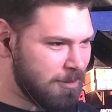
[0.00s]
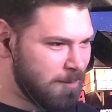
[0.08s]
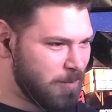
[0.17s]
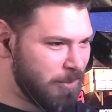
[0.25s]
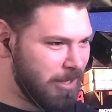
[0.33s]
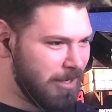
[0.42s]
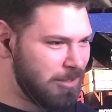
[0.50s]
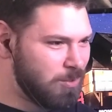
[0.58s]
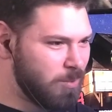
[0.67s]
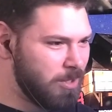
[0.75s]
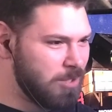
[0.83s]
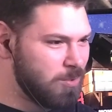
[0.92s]
Spring
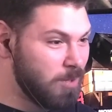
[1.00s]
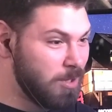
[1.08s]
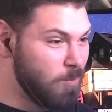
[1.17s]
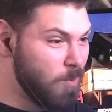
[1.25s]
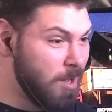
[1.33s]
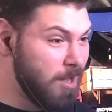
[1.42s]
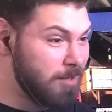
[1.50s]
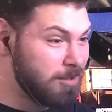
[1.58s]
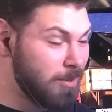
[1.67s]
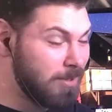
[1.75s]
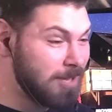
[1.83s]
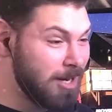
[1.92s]
2021,
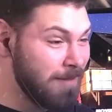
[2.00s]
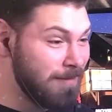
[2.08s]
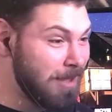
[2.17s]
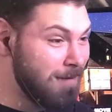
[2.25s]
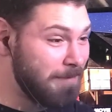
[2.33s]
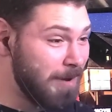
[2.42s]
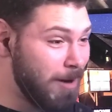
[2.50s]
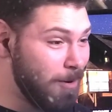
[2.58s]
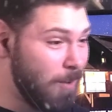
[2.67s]
so it's not even that far